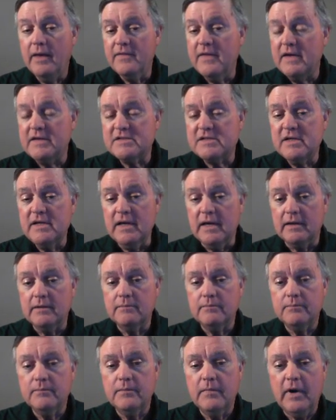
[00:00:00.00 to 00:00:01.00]
And that's it.
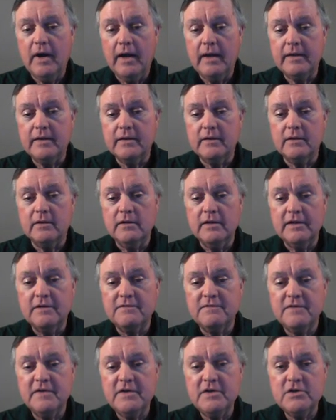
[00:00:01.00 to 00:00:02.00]
I can
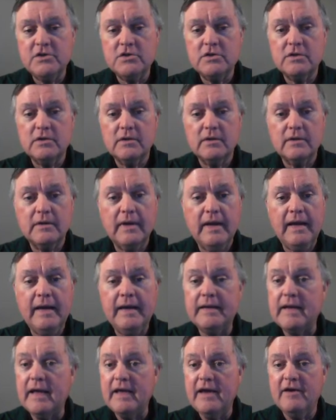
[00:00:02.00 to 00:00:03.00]
click Finish,
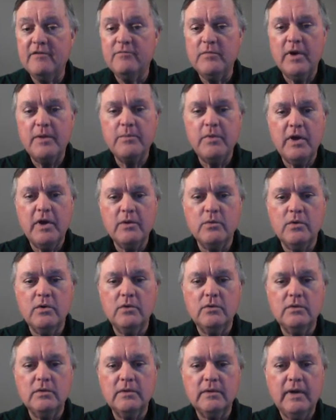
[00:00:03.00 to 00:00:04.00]
and I have my
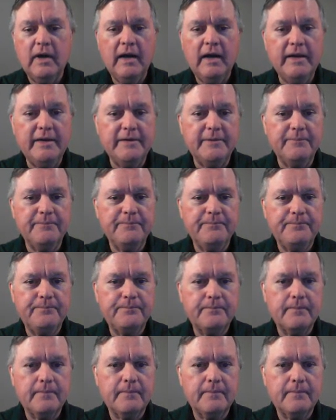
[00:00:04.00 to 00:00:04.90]
payroll item.